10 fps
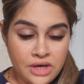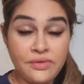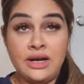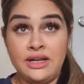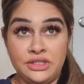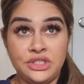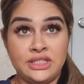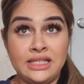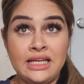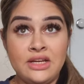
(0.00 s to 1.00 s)

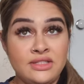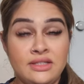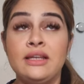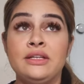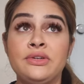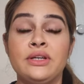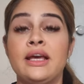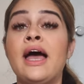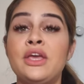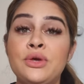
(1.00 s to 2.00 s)
religiously because literally
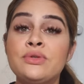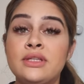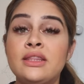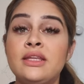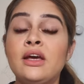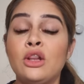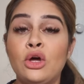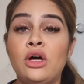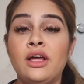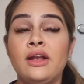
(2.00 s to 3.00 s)
I use that thing a
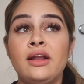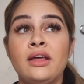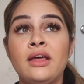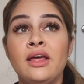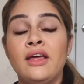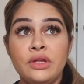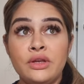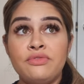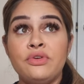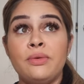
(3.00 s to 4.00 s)
lot. And
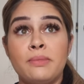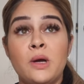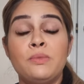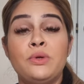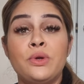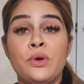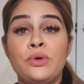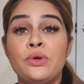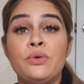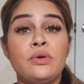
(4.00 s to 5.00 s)
if you're a mom, you know
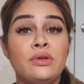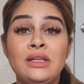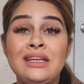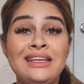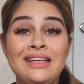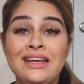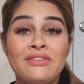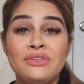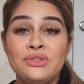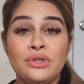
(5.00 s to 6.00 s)
your cleaning
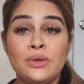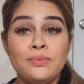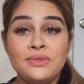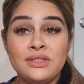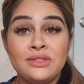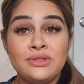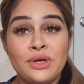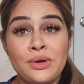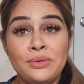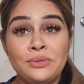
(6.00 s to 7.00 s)
never stops.
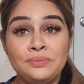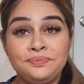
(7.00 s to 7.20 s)
So